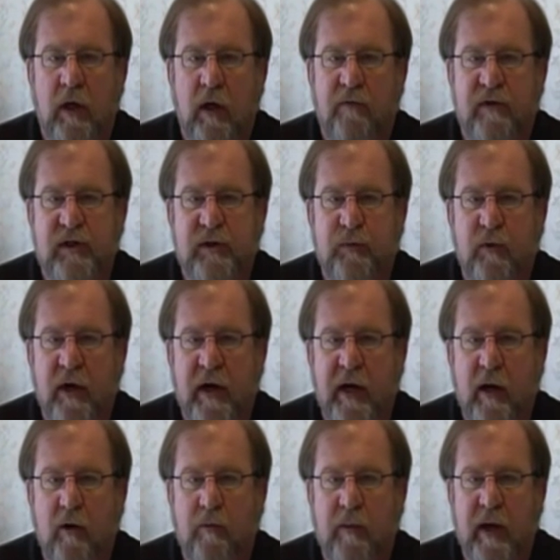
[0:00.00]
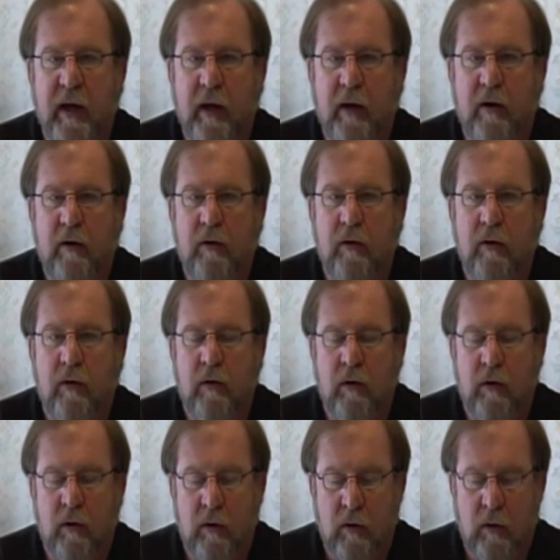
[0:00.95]
we have a spread out pattern
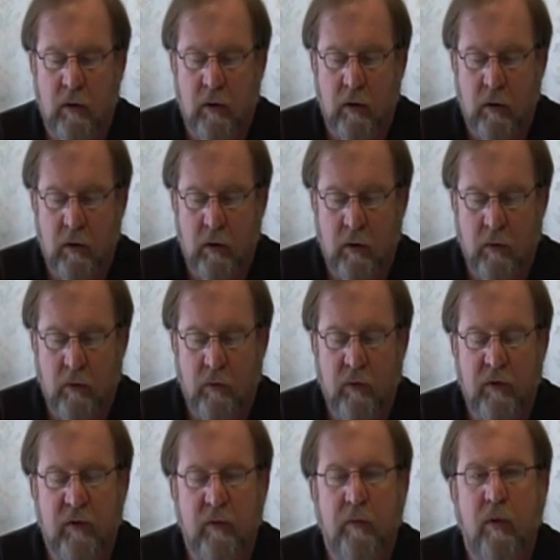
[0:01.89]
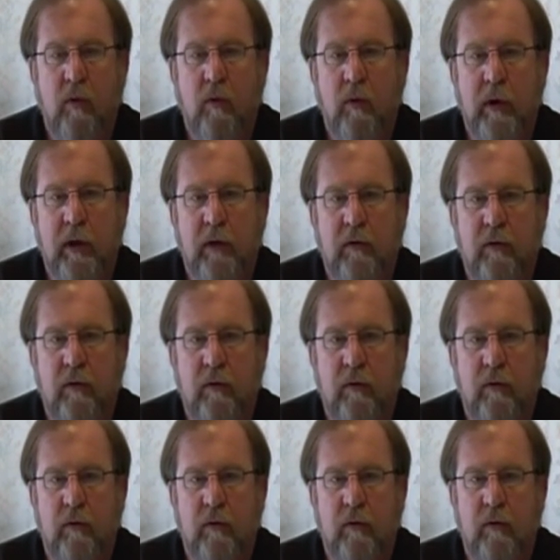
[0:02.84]
with a point
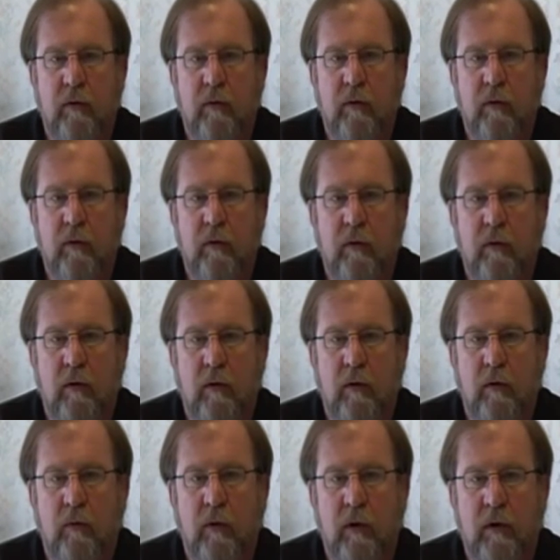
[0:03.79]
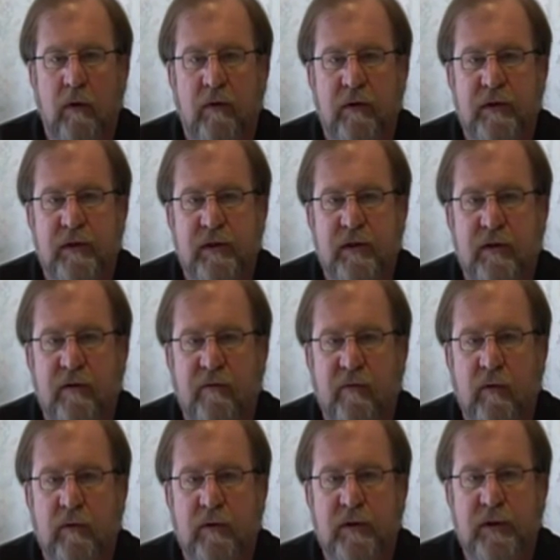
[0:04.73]
where this is,
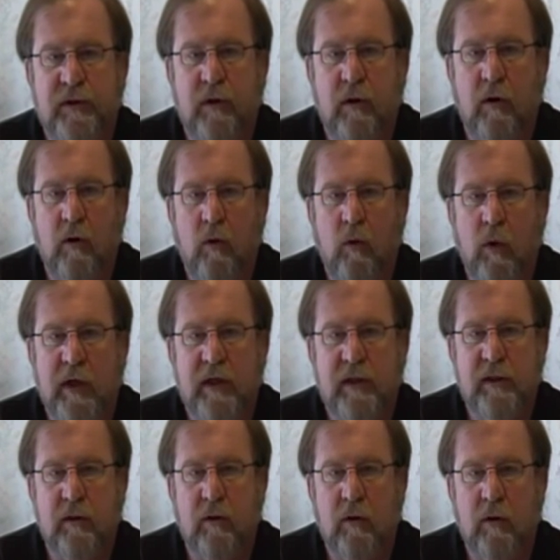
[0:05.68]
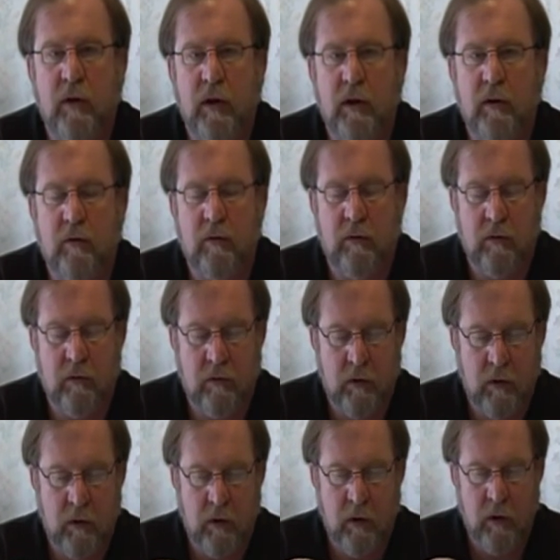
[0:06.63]
the voltage is always on,
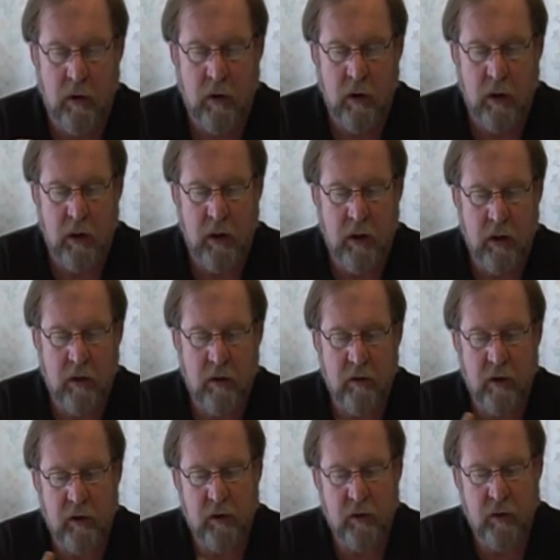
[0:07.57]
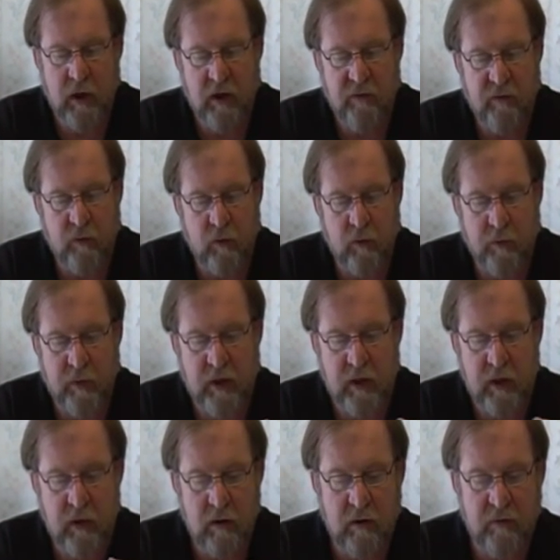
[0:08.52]
and you have a
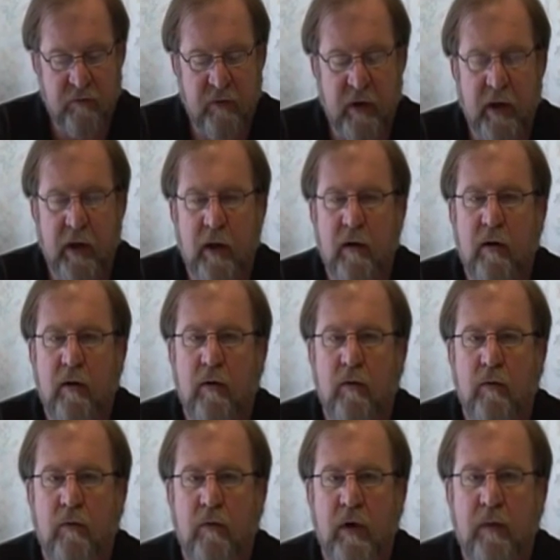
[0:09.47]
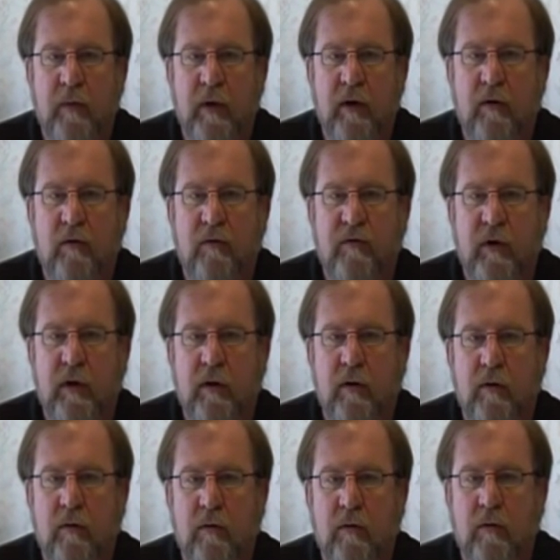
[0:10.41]
repeat of that right back over
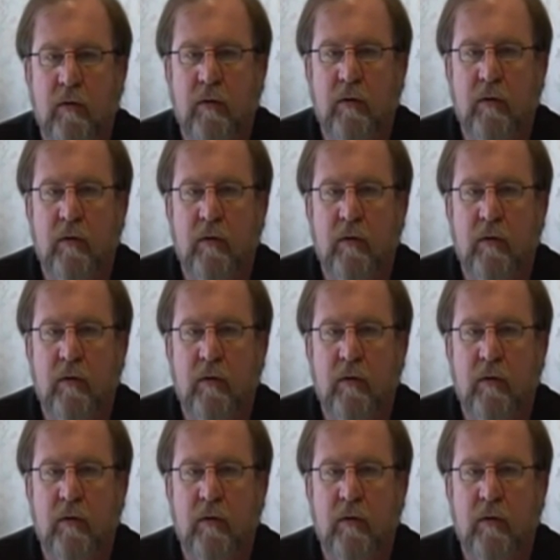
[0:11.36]
here.